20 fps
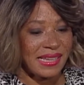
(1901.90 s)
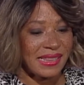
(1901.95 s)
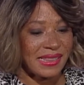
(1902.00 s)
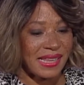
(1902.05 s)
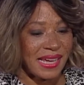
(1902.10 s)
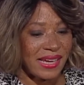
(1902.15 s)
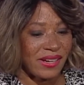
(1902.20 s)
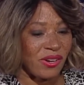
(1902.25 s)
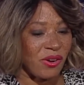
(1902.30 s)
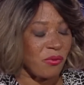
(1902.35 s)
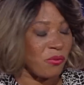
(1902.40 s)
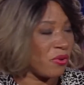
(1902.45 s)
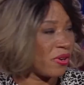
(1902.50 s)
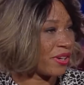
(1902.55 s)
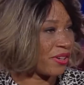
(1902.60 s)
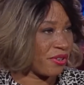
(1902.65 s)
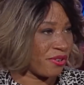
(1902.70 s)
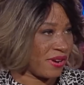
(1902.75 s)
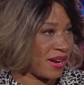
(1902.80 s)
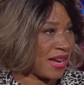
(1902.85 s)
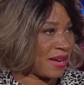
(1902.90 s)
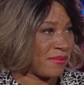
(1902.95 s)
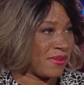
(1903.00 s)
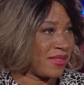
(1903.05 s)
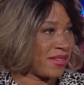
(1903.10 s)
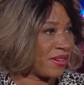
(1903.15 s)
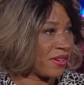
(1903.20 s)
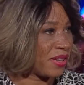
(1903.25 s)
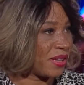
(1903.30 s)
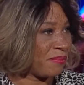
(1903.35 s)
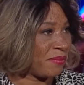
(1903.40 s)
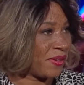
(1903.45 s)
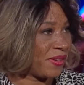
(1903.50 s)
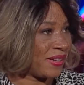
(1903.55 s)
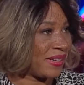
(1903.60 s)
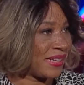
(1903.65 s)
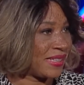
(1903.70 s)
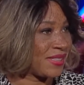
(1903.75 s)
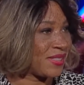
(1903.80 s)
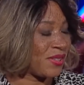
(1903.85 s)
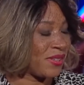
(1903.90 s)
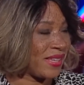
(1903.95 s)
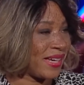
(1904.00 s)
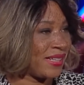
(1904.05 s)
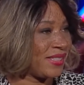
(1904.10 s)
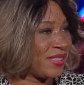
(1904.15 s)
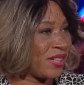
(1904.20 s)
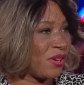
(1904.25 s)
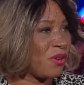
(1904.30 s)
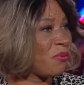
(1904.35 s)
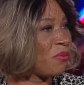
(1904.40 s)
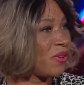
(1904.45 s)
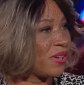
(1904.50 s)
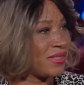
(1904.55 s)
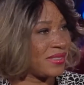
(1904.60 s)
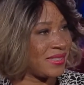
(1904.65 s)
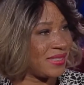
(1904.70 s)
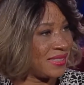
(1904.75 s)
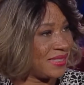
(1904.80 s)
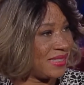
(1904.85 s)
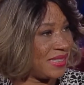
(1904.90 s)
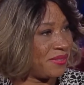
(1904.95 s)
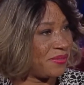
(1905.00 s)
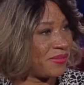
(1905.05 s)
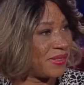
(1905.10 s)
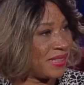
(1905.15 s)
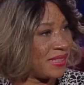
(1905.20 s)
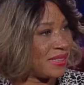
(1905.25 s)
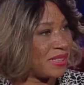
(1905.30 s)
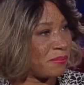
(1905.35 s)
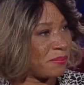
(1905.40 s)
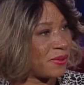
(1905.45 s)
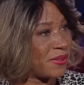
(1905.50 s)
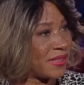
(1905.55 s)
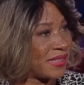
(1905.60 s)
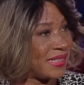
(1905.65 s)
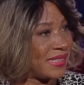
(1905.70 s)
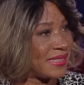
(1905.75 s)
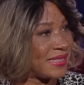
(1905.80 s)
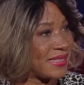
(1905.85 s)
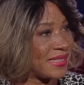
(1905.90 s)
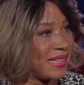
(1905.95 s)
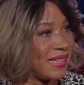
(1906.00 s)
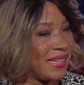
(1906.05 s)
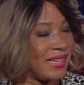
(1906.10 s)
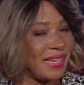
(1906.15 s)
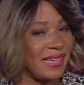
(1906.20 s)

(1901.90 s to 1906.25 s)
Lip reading: they don't want crime in their community, so they don't want to defund the police.